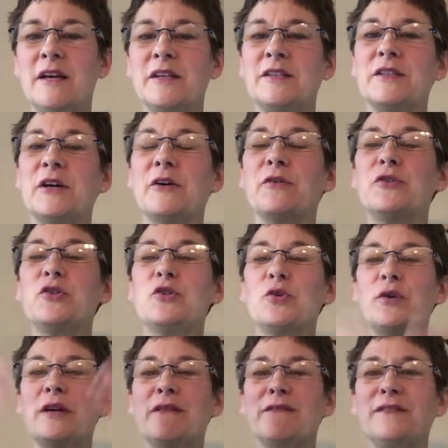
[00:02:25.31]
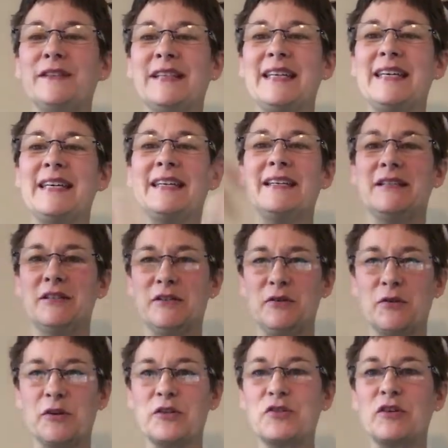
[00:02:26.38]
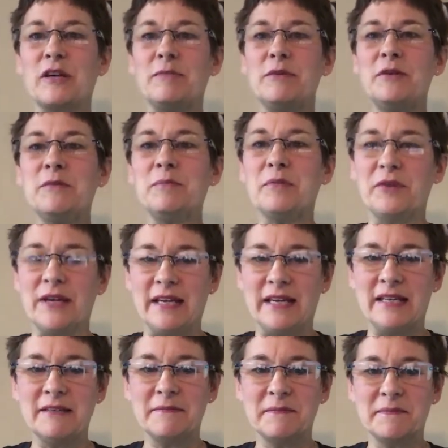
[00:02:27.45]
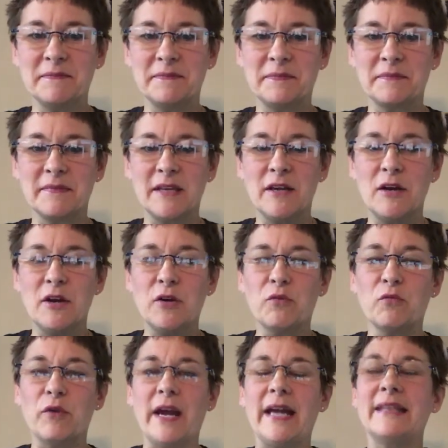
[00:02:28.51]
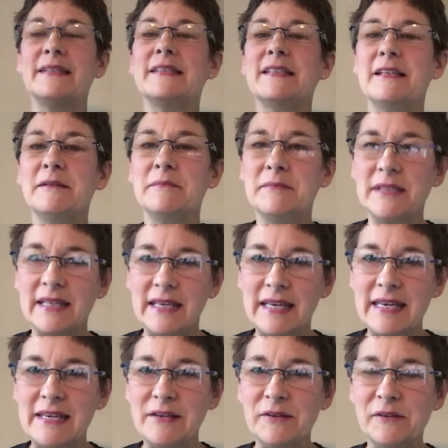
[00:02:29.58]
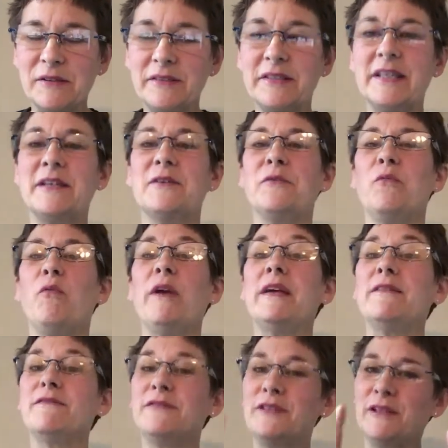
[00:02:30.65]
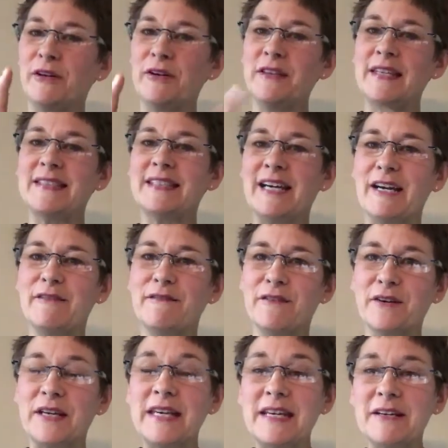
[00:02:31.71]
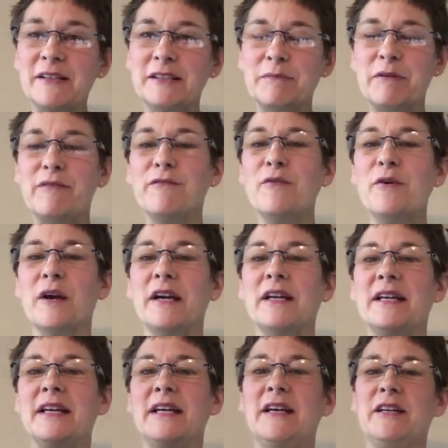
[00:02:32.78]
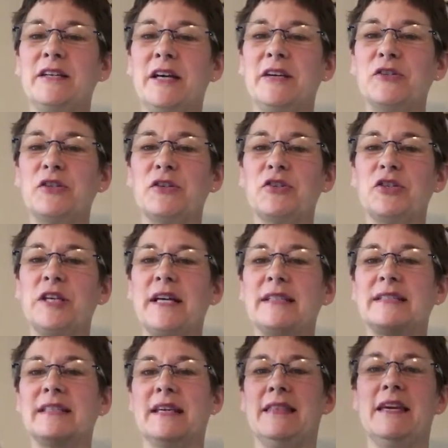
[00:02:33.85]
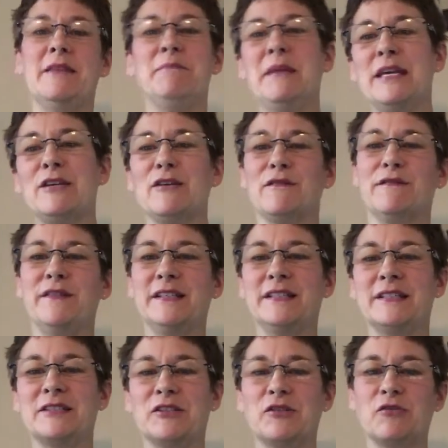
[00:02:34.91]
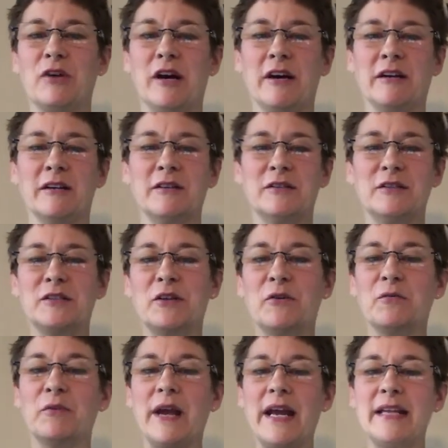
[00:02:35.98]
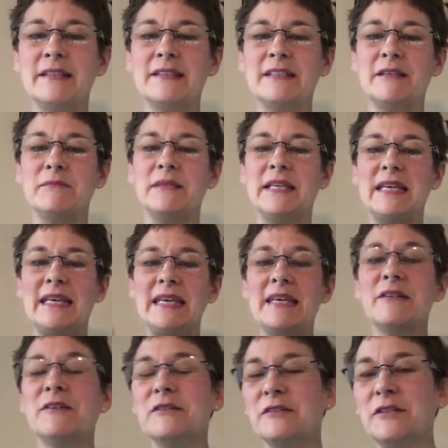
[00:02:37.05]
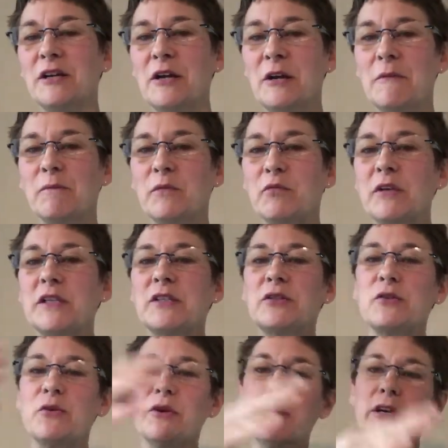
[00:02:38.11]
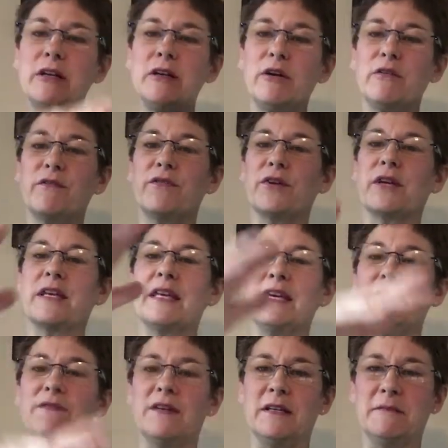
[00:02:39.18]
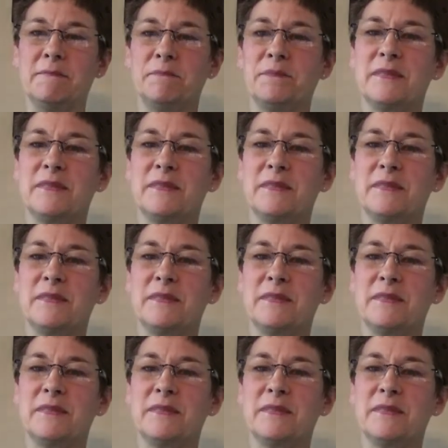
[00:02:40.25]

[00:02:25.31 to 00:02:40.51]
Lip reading: So joyfully your tribute bring. Ransomed, healed. We learned the sign for healed before. Touch your chest and then make your fists strong. So ransomed, healed, restored, forgiven.